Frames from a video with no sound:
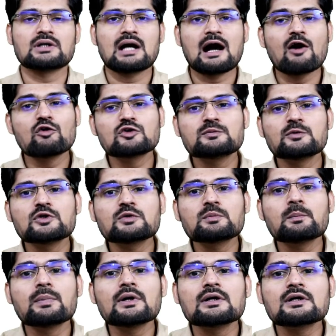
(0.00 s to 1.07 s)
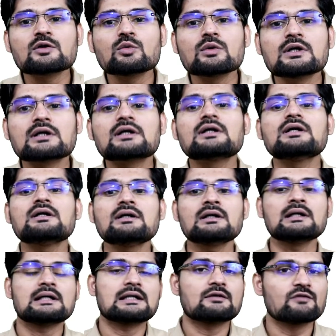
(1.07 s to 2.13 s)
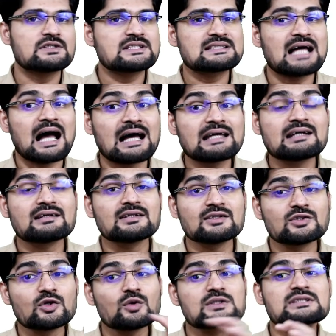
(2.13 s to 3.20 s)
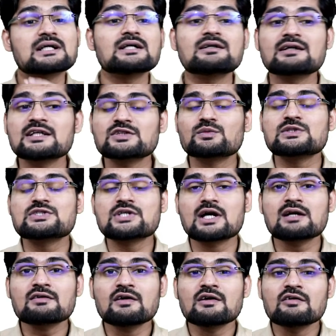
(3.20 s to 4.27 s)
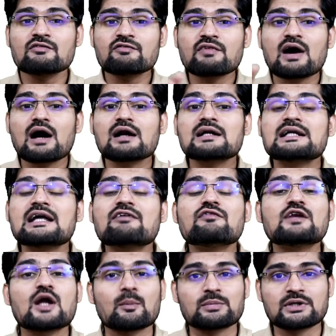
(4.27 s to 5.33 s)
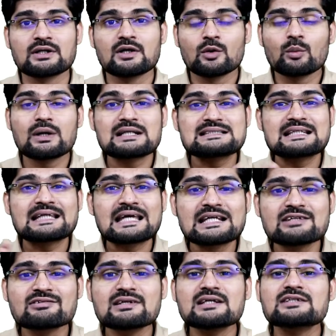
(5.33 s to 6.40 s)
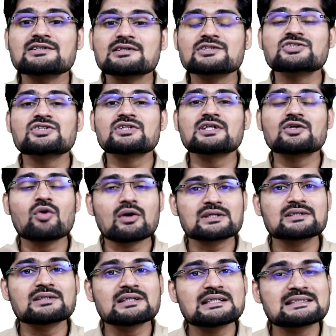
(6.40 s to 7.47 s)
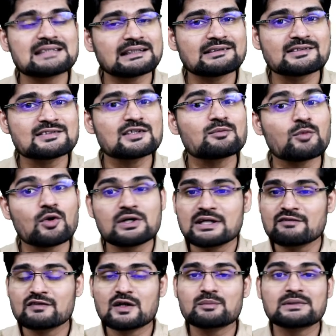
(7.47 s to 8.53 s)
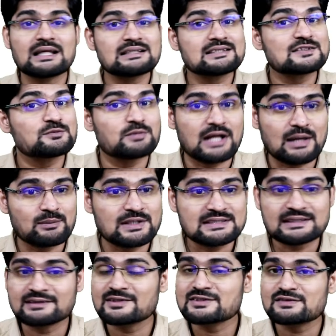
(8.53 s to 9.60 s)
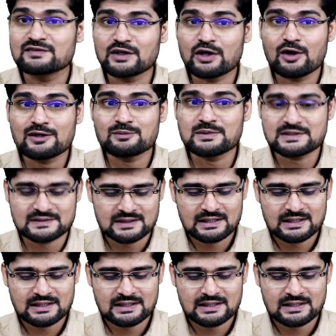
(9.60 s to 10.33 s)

Output per worker which is higher in those countries which are far developed, where secondary, tertiary, quaternary sectors are more developed than just primary sectors of economies,